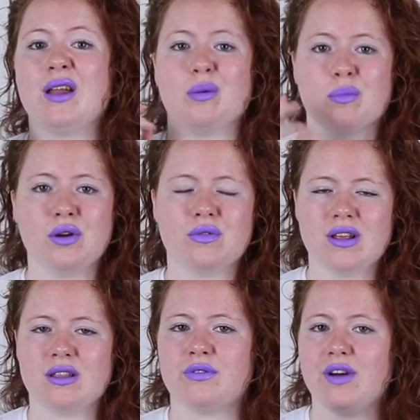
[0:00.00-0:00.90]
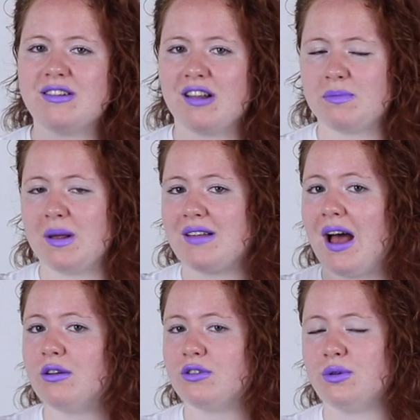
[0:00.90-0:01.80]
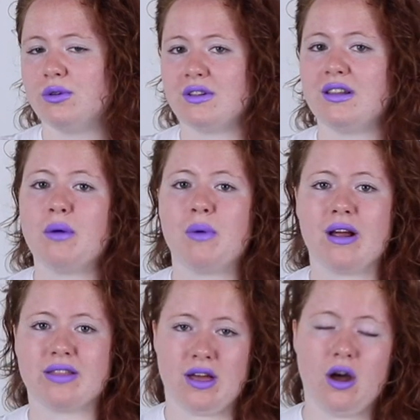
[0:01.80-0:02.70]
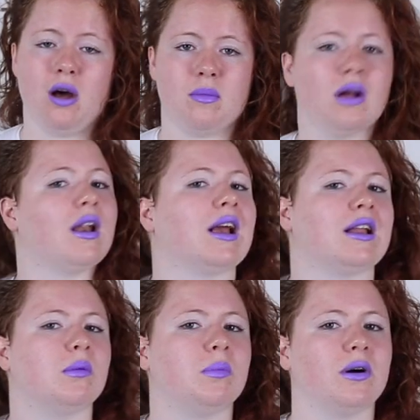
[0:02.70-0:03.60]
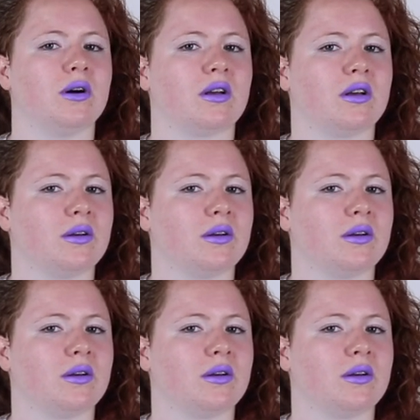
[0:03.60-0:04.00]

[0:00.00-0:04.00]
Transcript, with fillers: In the movie, the fight takes place outdoors and they're wearing their armor, like in the book.